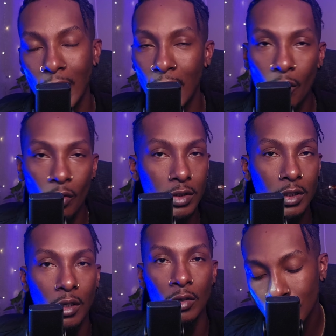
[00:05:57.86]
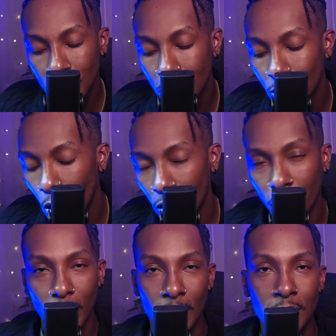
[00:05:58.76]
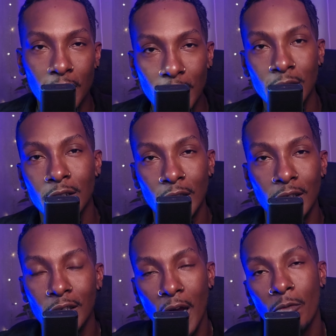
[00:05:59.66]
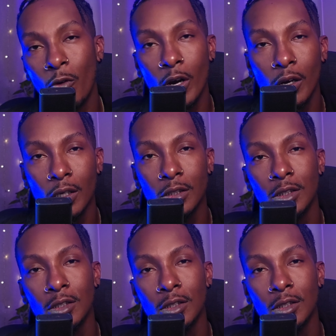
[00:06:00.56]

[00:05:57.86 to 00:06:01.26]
hour or so. This is more of a skin scent type fragrance, you